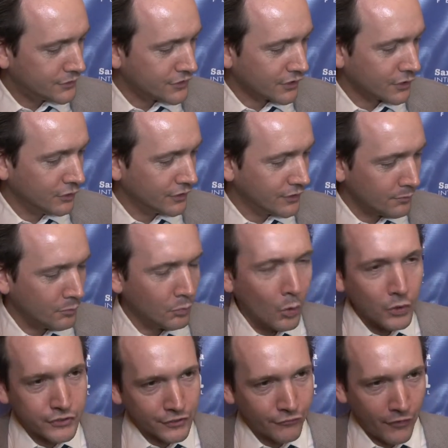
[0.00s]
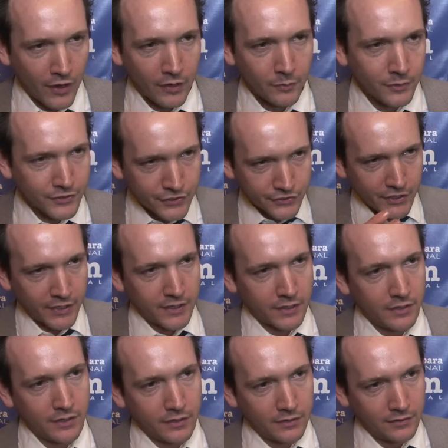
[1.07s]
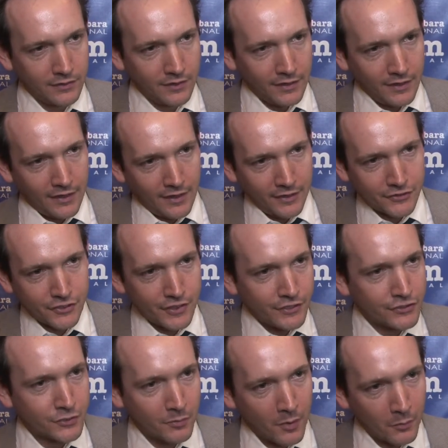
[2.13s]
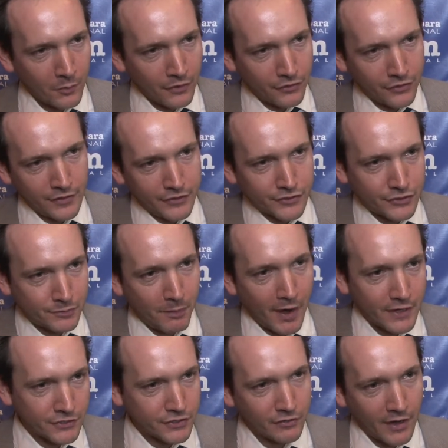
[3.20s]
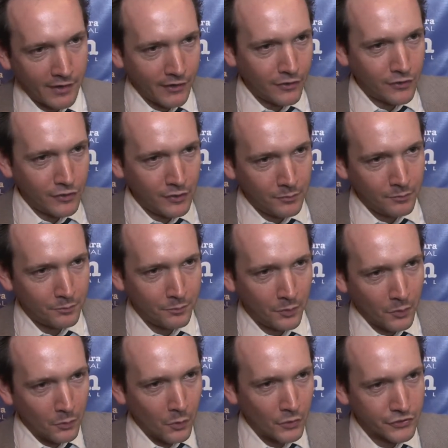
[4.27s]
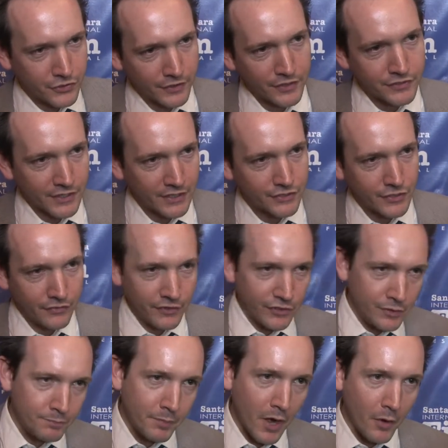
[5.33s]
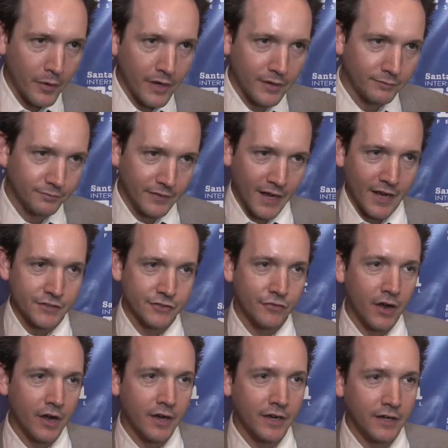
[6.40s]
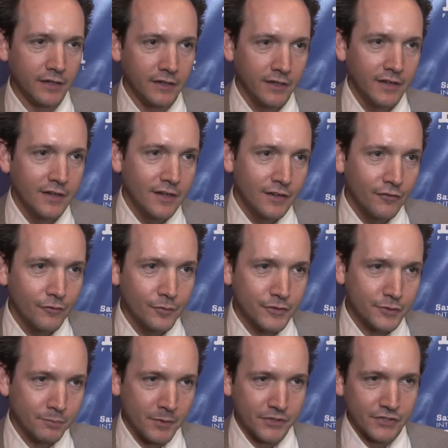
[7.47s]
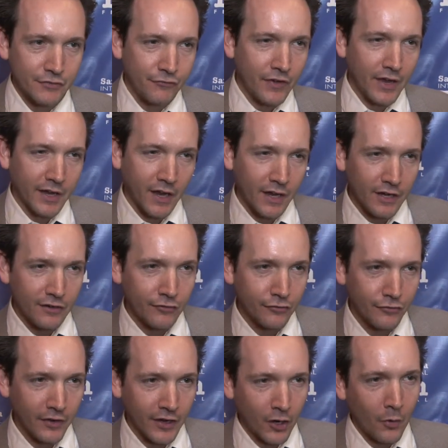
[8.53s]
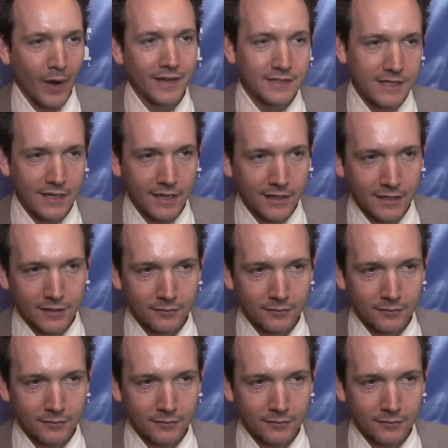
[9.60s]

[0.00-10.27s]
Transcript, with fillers: what's it called, a waterphone, which is like a, it's an instrument with these spikes around it that you pour water in the center of it and you bow it. And it has a very specific kind of aquatic